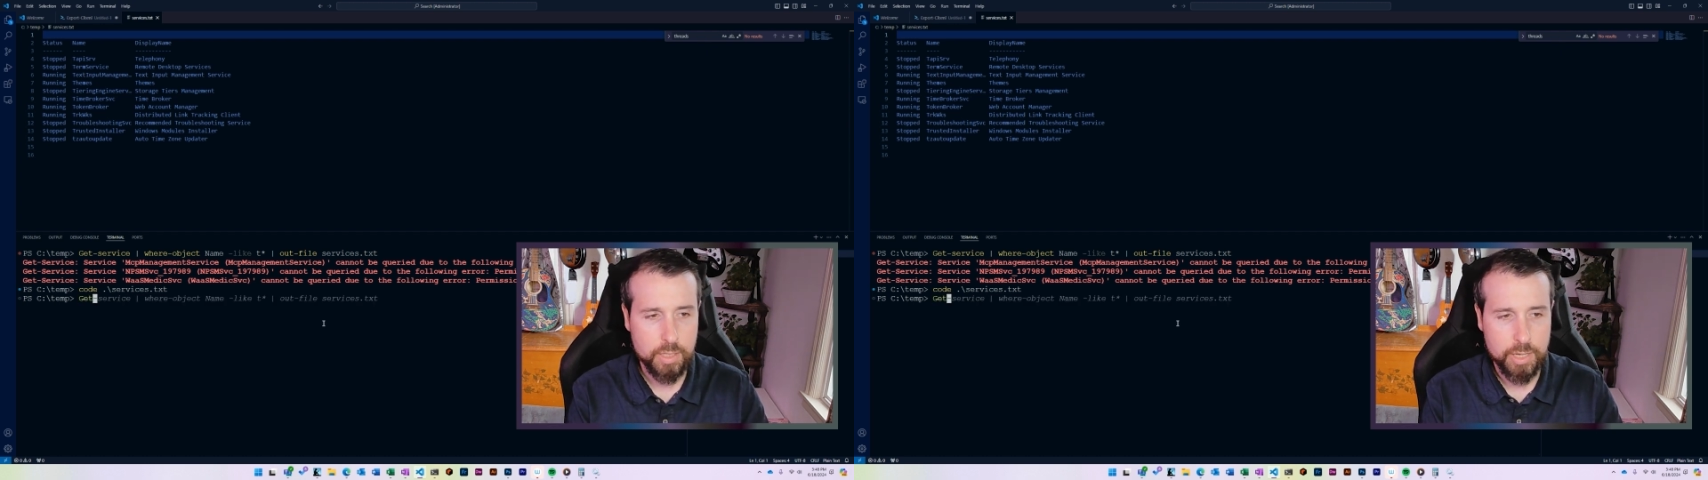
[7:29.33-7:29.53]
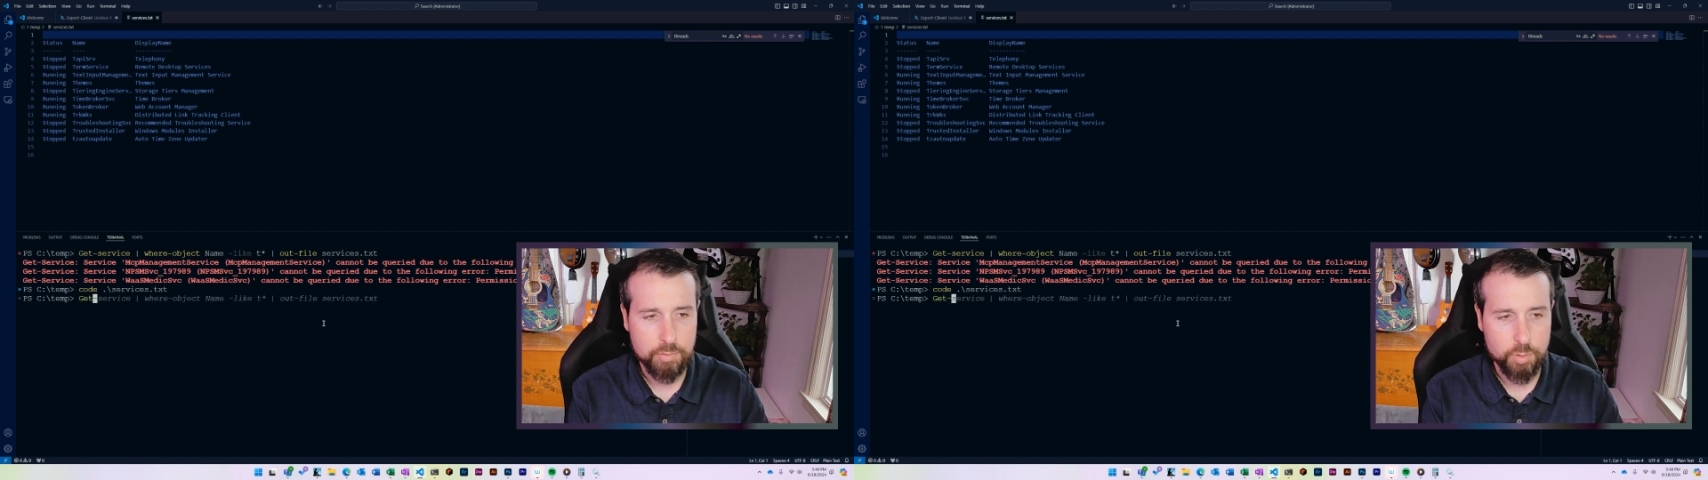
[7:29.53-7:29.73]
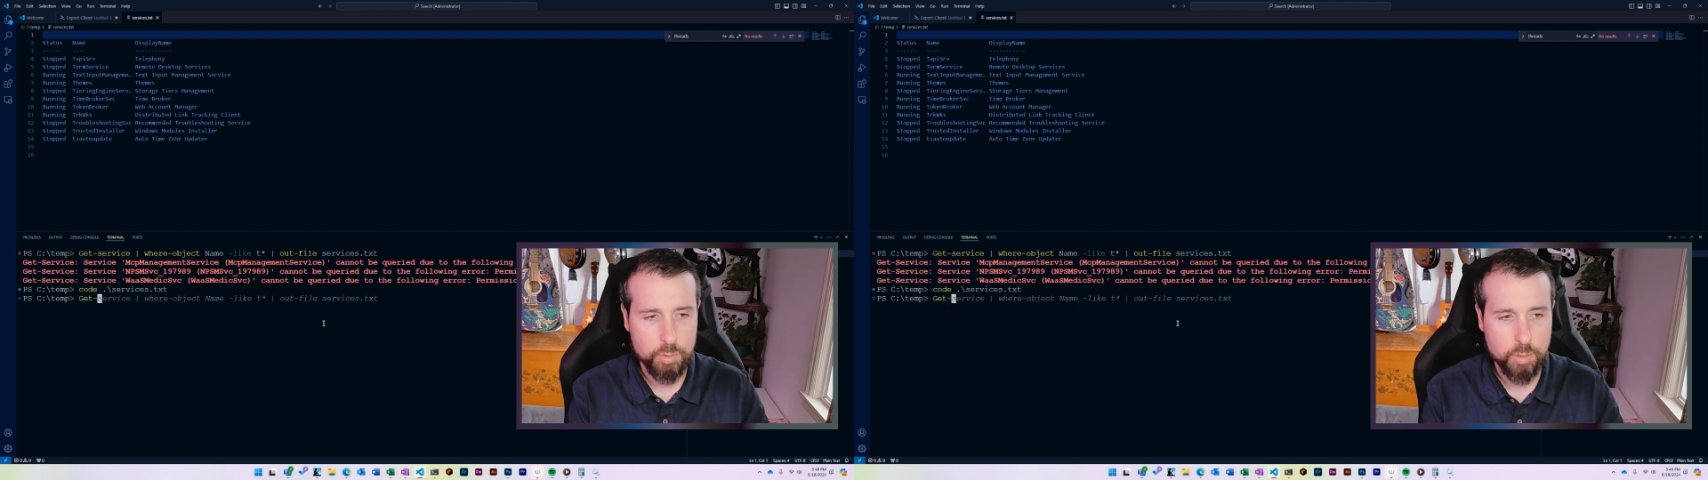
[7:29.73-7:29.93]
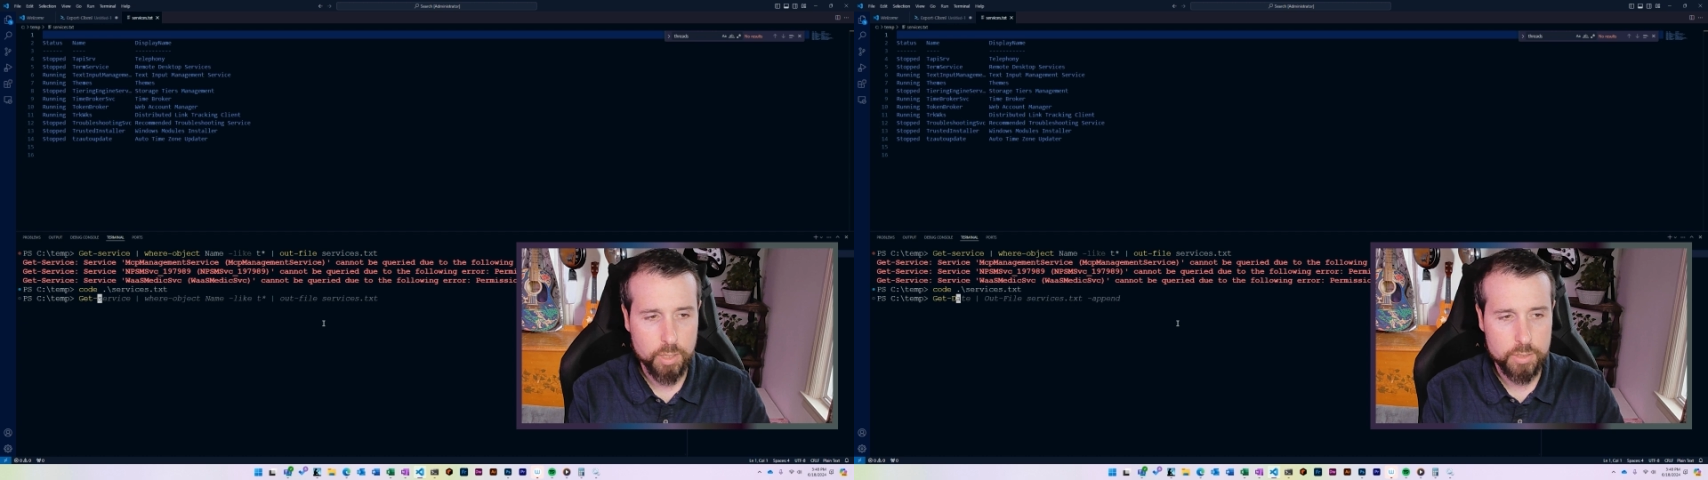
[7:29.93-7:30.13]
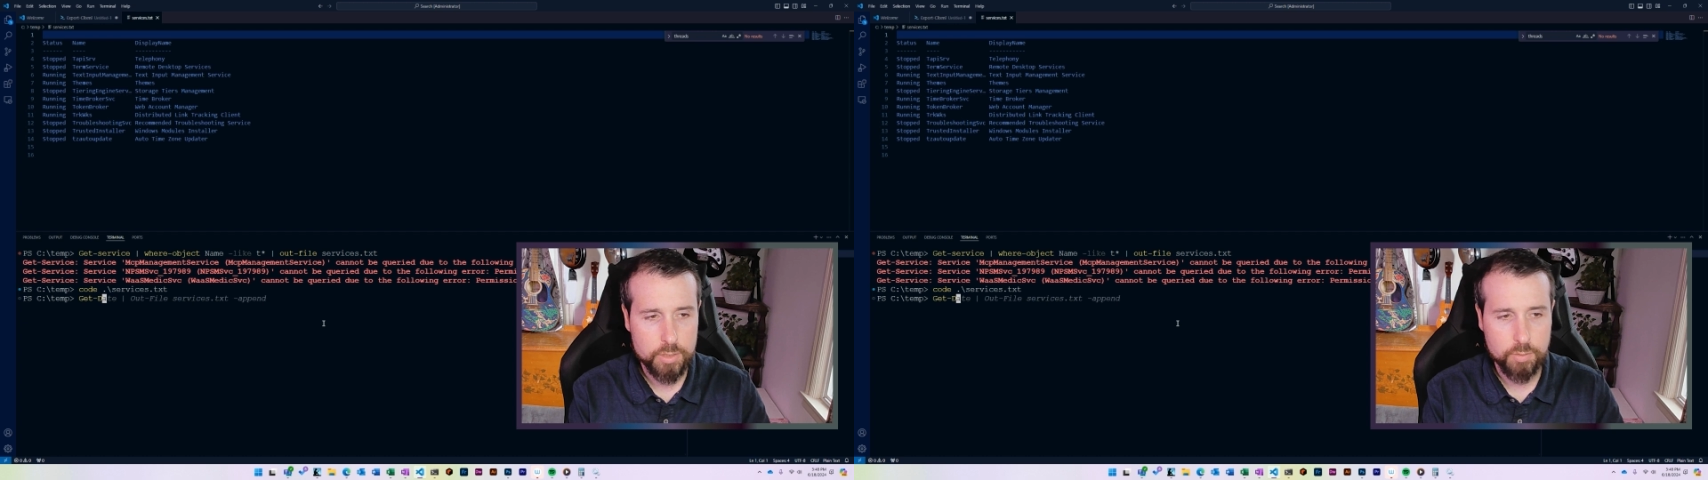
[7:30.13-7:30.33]
if we
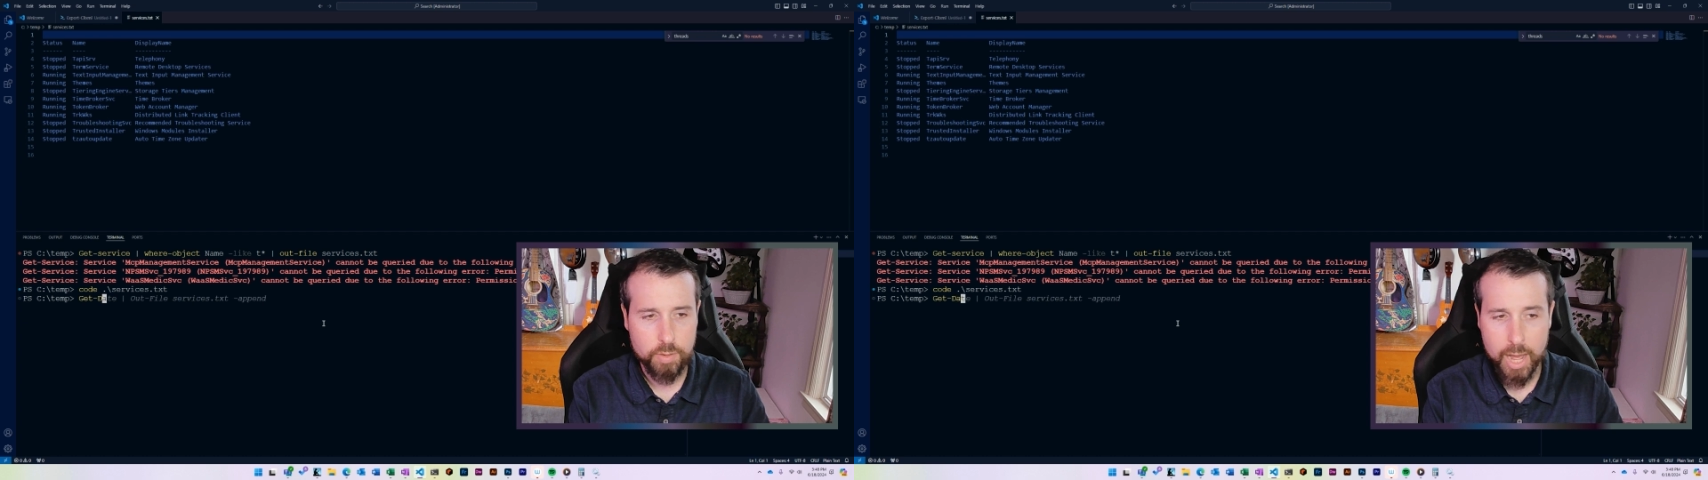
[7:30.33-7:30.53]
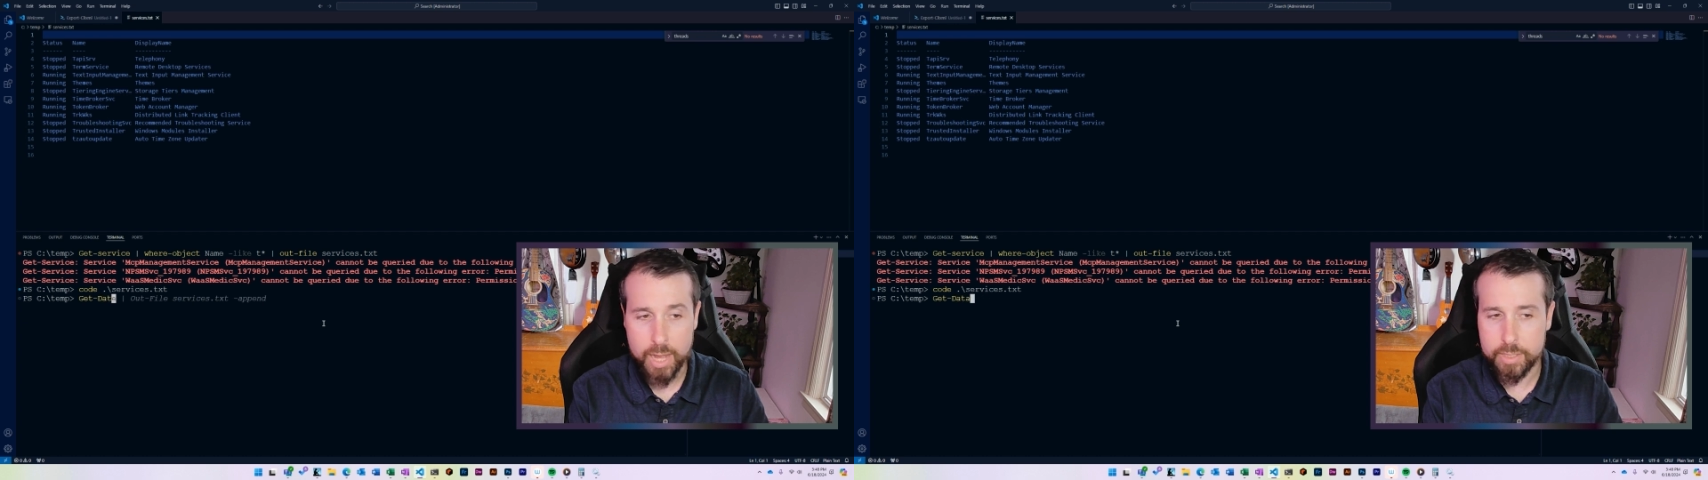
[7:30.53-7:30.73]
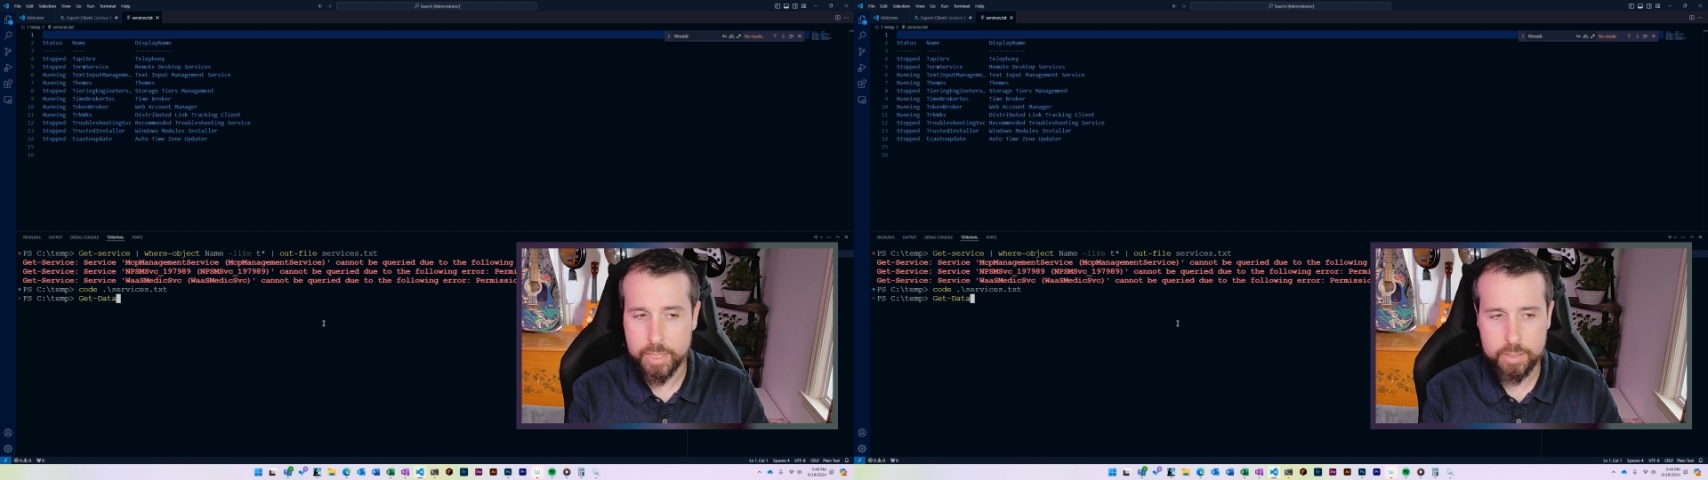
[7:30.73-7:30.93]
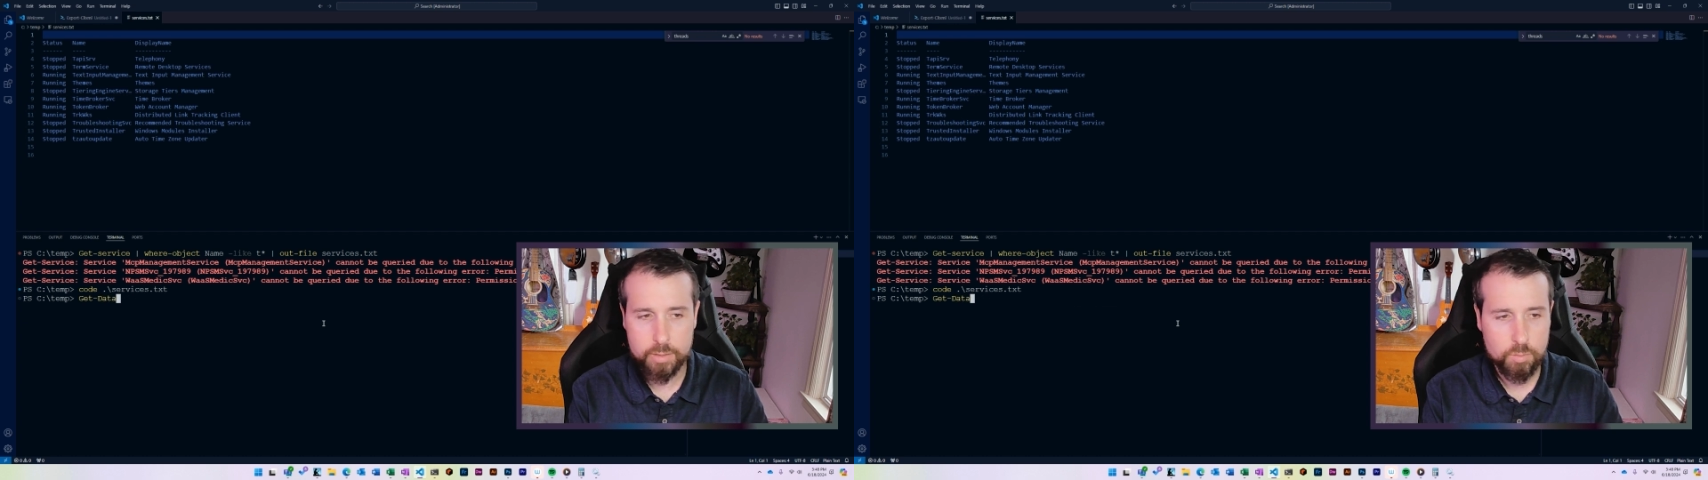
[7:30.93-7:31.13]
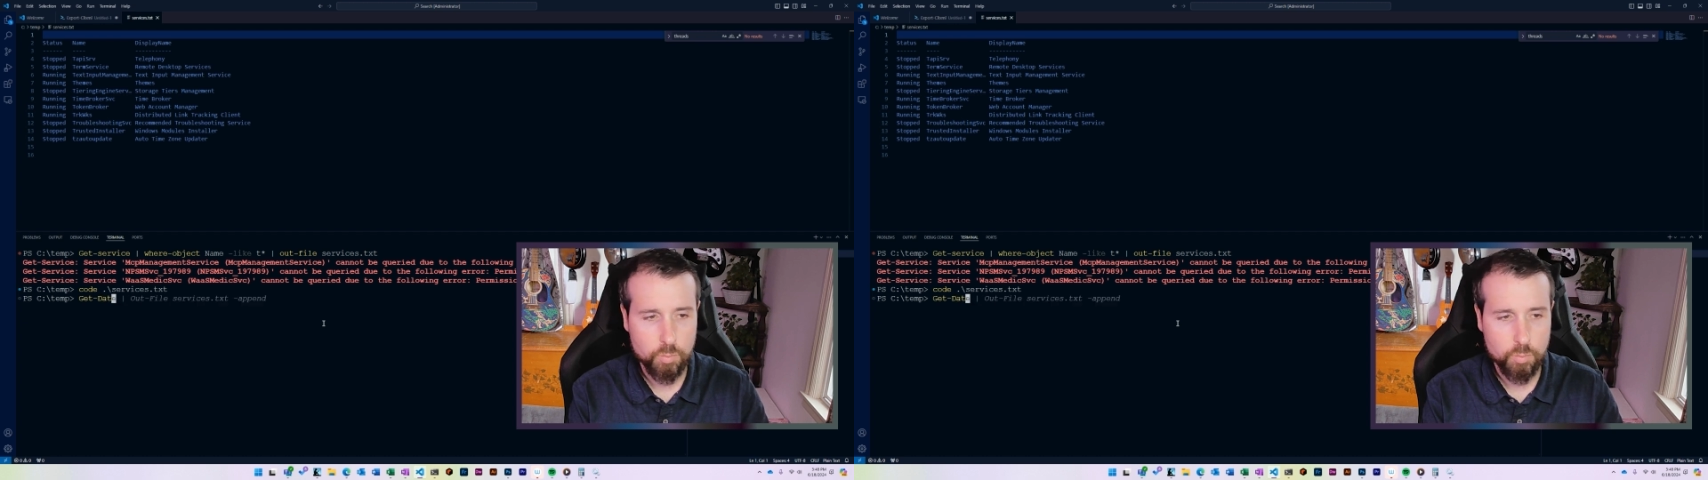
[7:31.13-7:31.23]
wanted to add data,